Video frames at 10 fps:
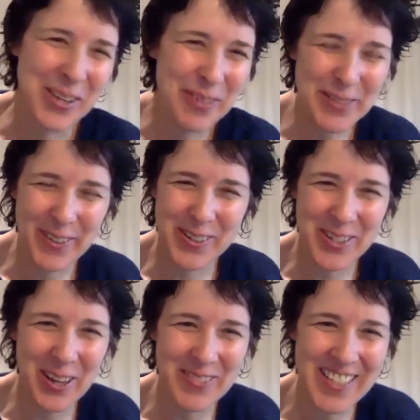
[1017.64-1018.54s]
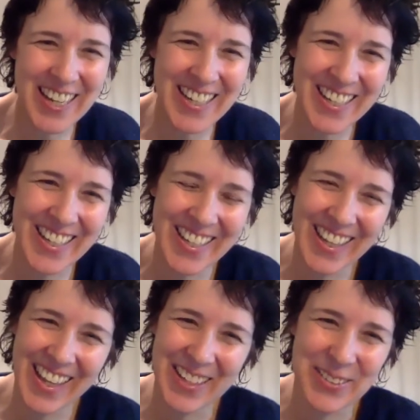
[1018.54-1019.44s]
much for your time today, Nicki,
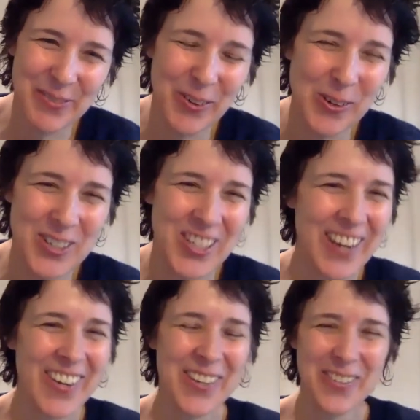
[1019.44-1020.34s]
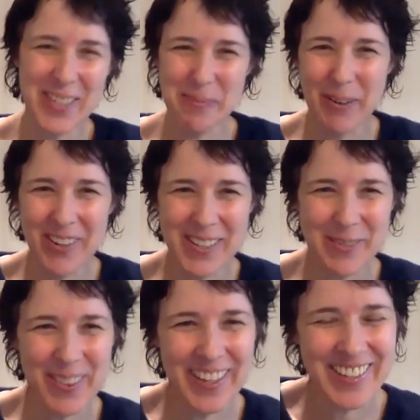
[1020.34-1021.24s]
and for sharing your experience
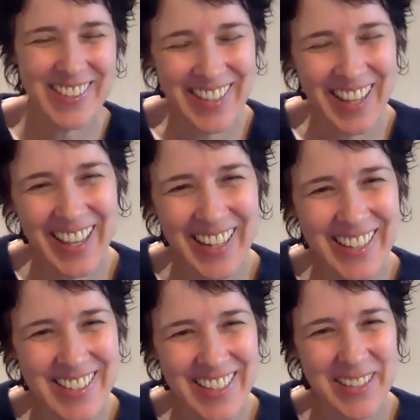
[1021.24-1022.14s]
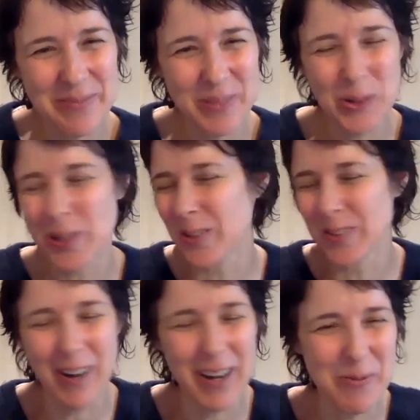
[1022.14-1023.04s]
with us and all your great